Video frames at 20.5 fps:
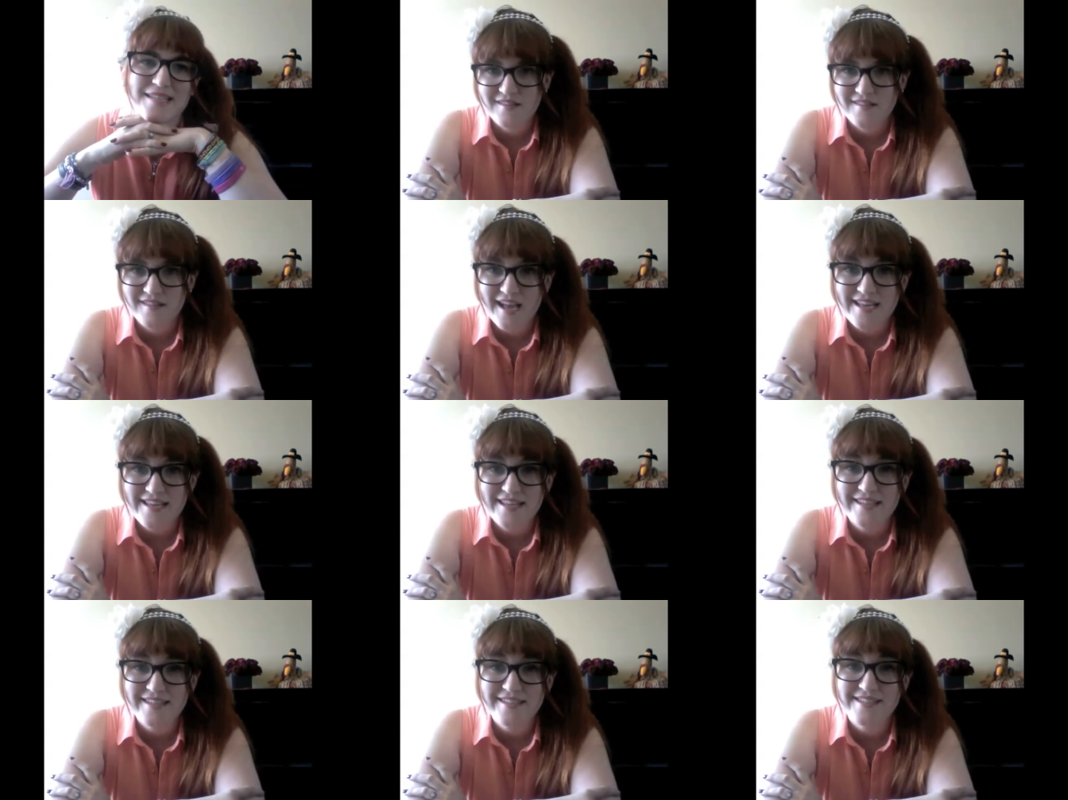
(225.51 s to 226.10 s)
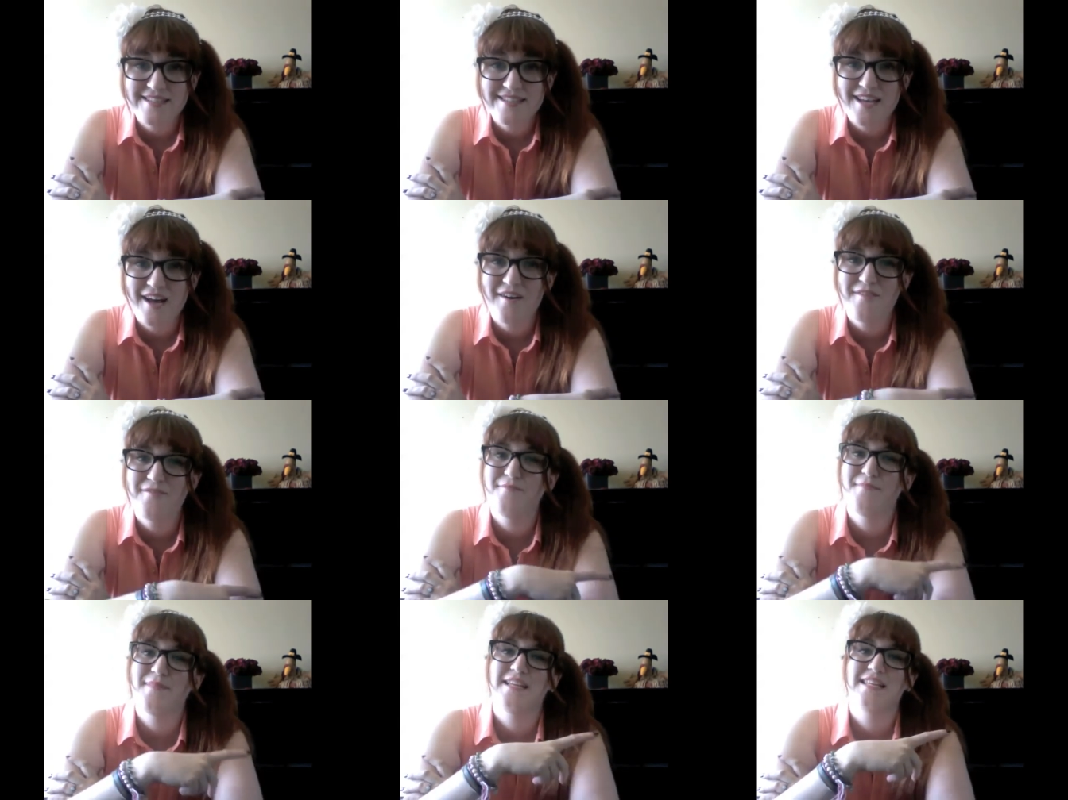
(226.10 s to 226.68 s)
Liking
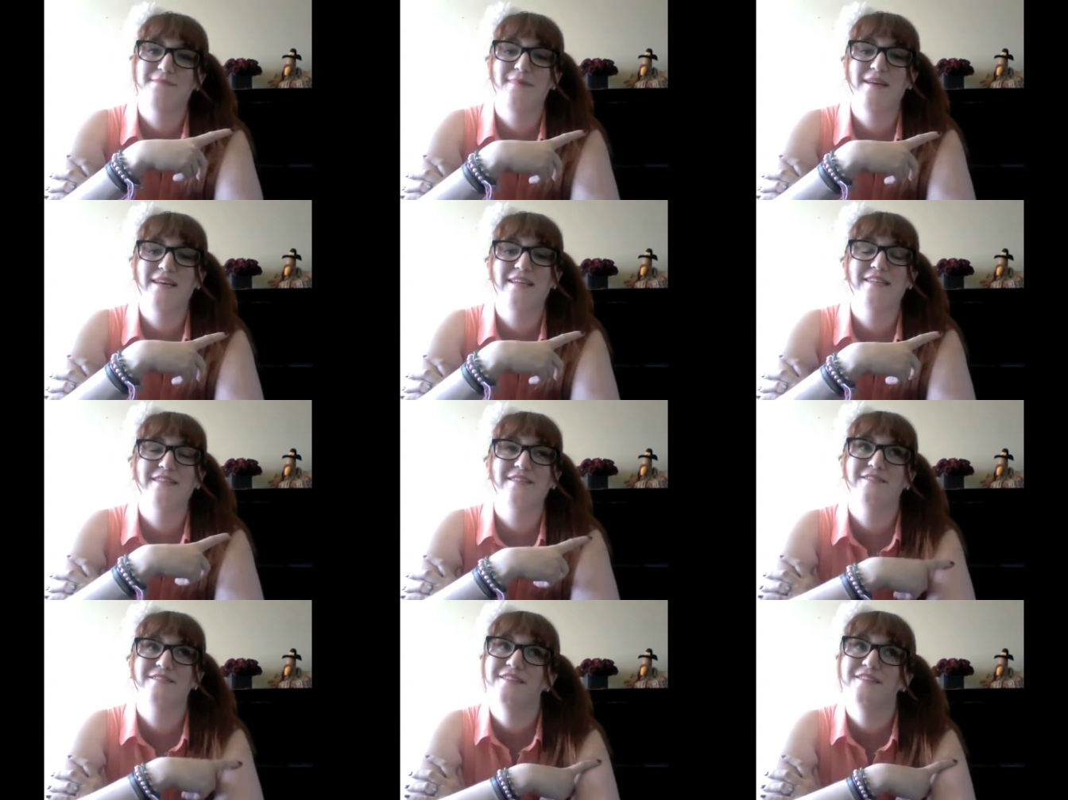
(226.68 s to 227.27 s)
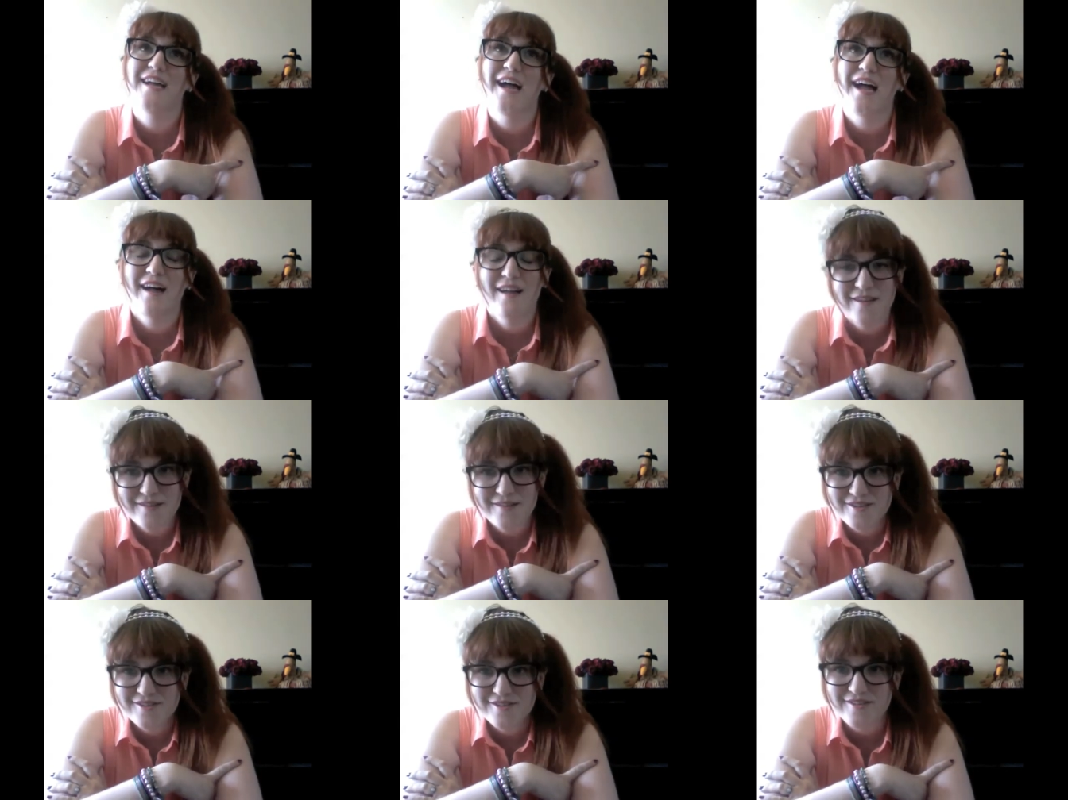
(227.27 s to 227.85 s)
yourself means making good
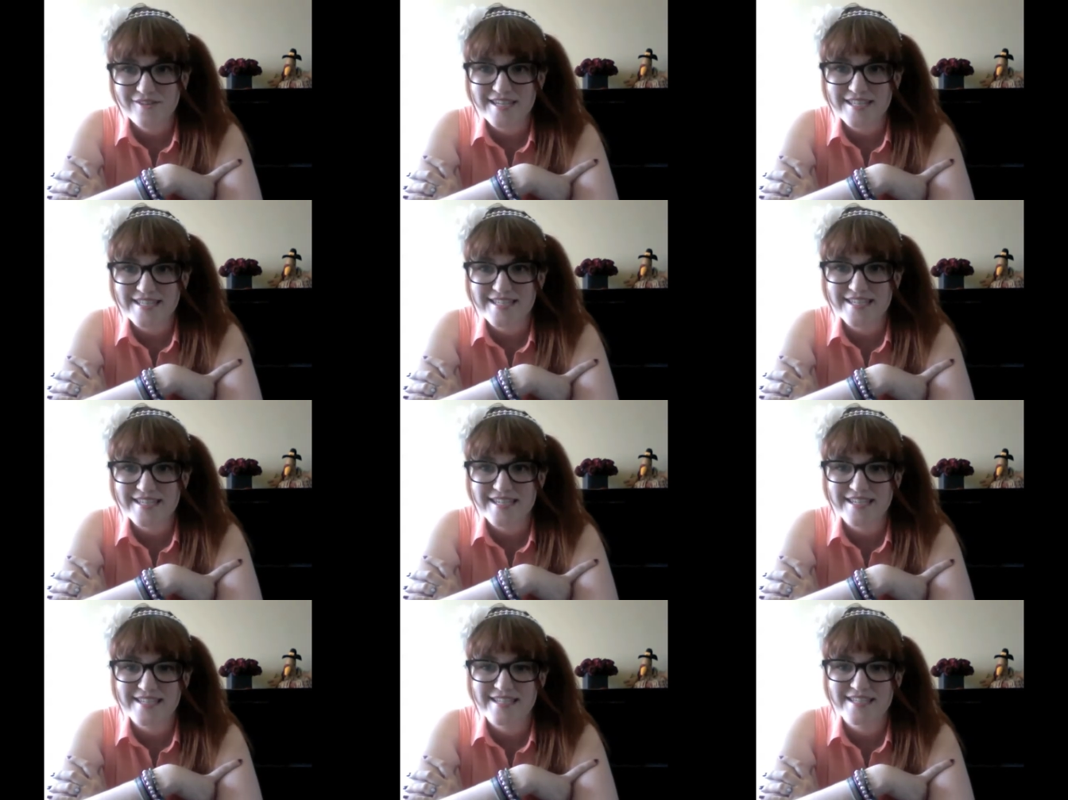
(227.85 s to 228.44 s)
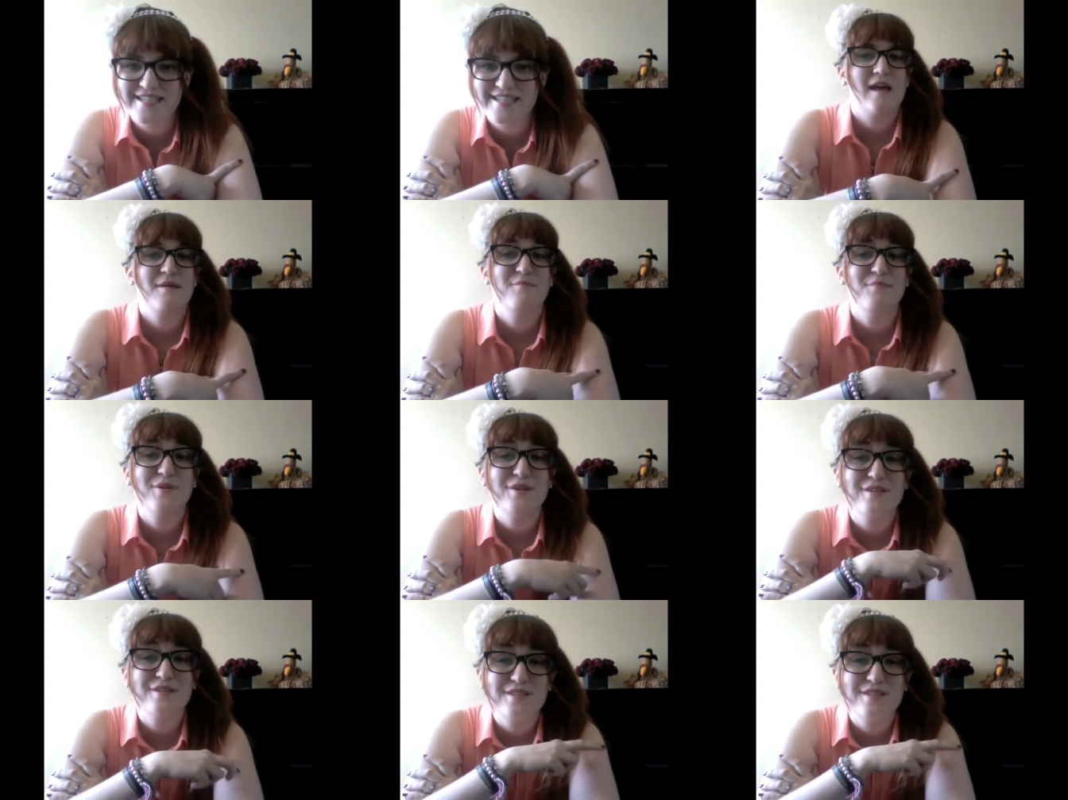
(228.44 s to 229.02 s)
health choices and
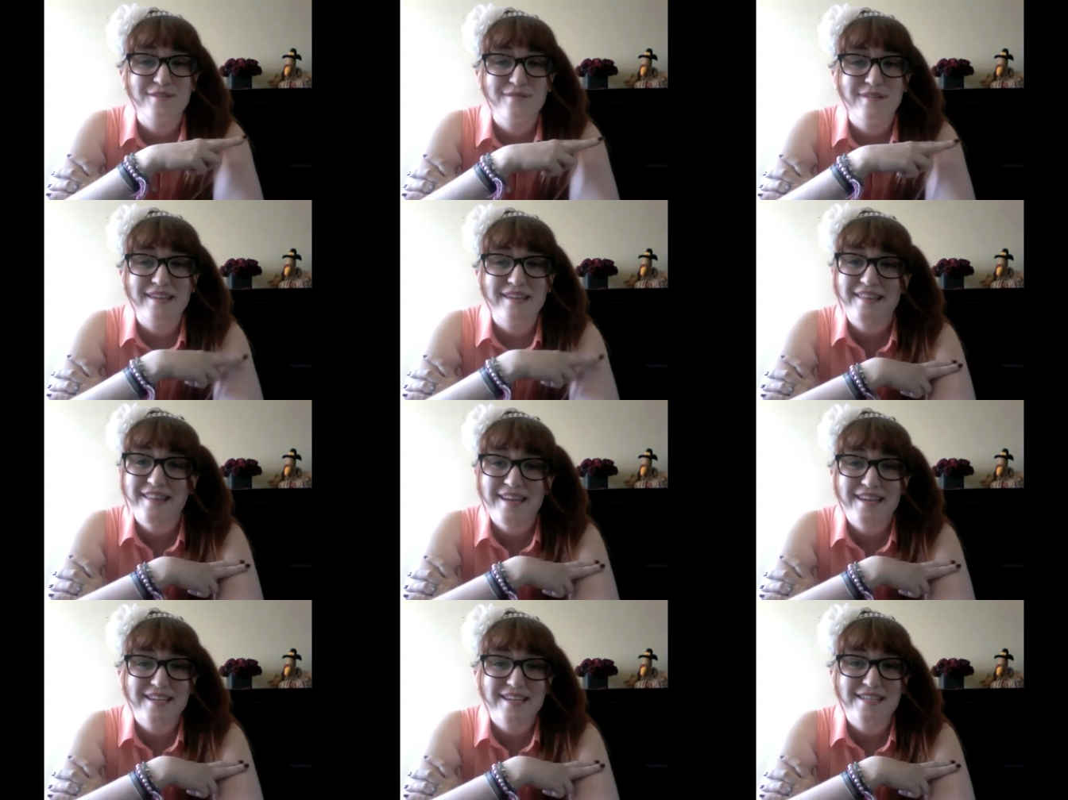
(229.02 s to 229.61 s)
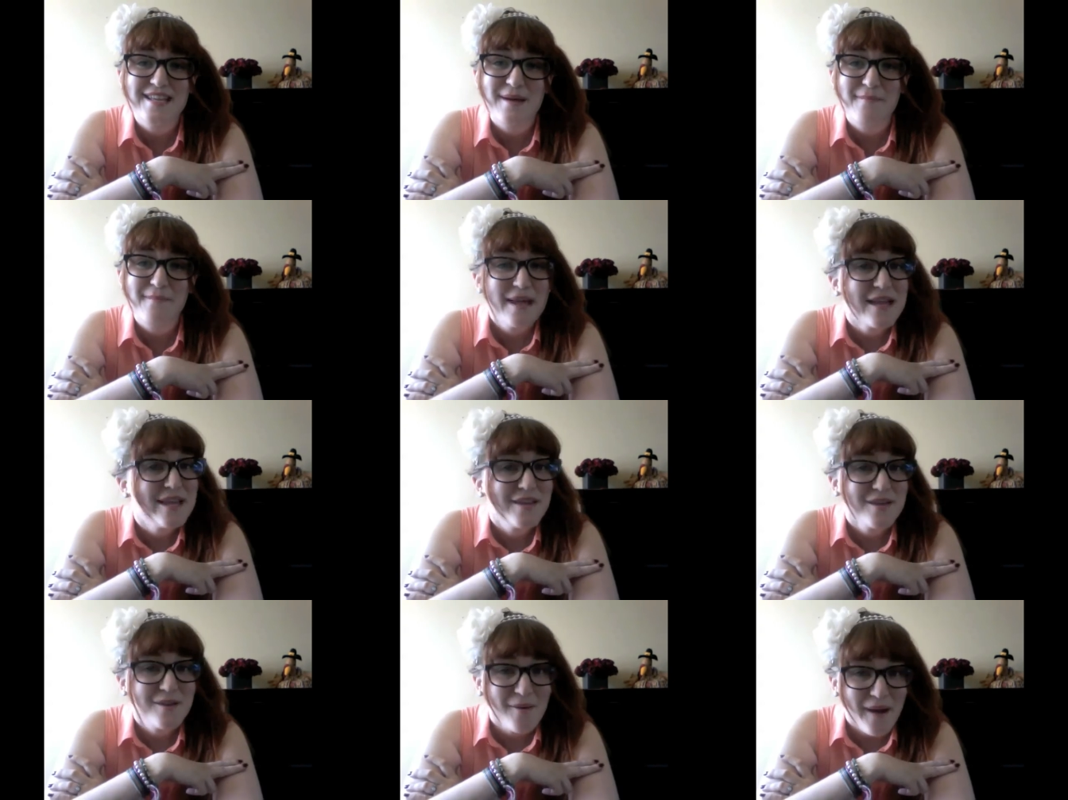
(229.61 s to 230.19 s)
pursuing things that
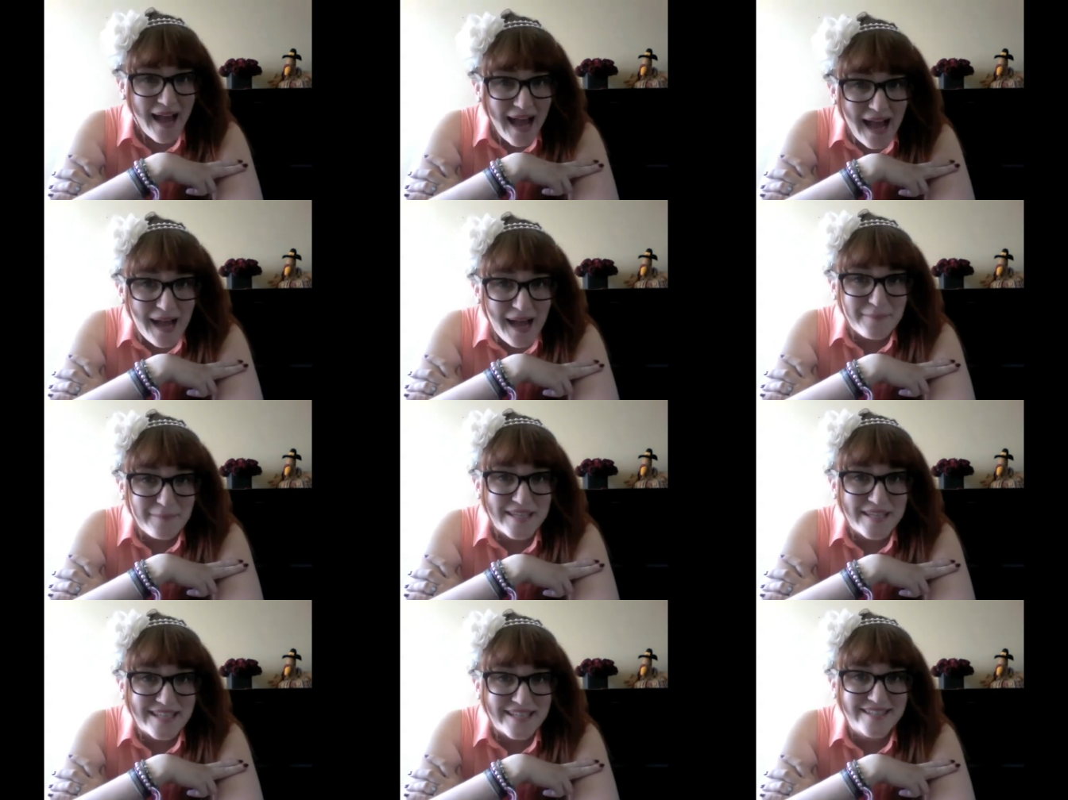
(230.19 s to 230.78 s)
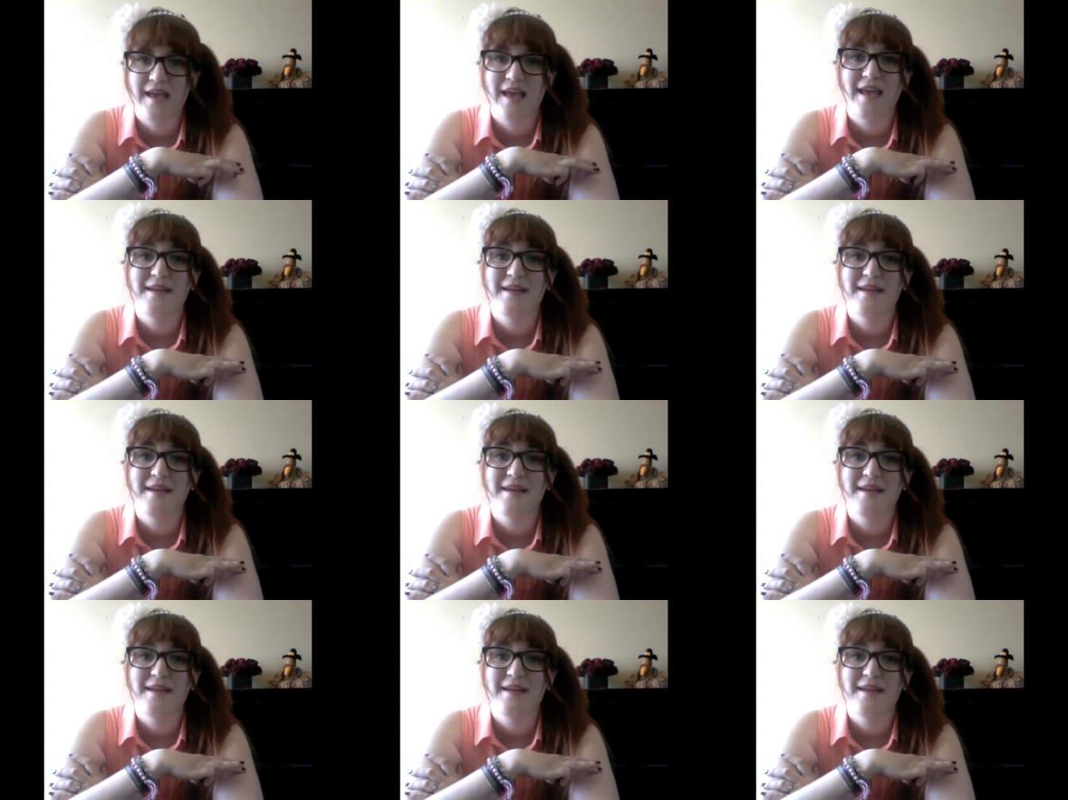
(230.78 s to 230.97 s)
make you happy